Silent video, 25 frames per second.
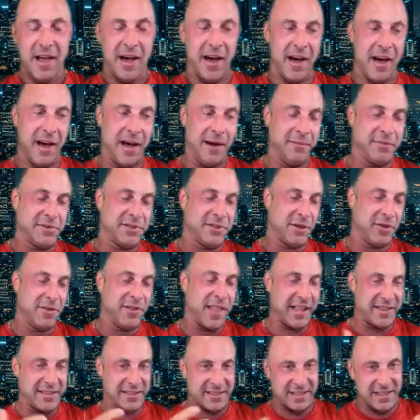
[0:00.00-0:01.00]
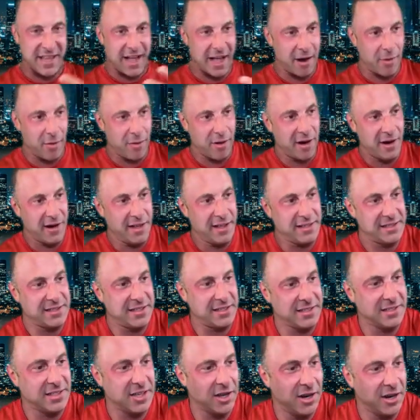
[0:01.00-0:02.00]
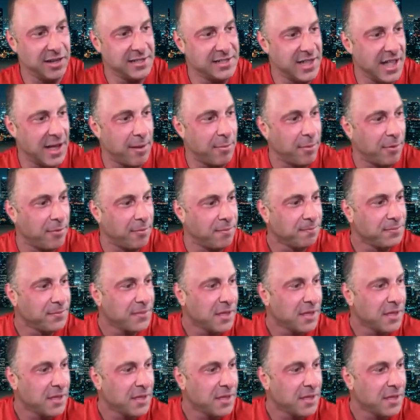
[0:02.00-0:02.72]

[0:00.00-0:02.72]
Um, so that's kind of what it is. It's a good example.